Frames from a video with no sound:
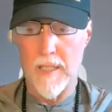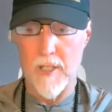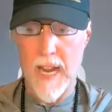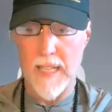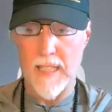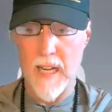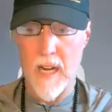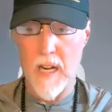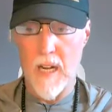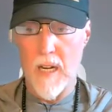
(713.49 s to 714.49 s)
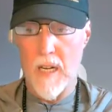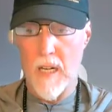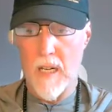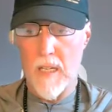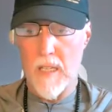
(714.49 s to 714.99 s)
chat there
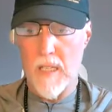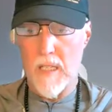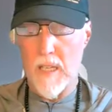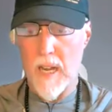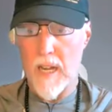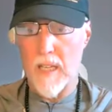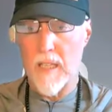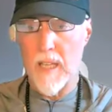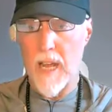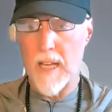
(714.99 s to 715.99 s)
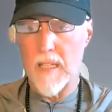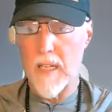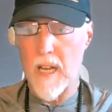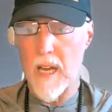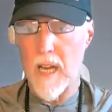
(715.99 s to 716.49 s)
saying that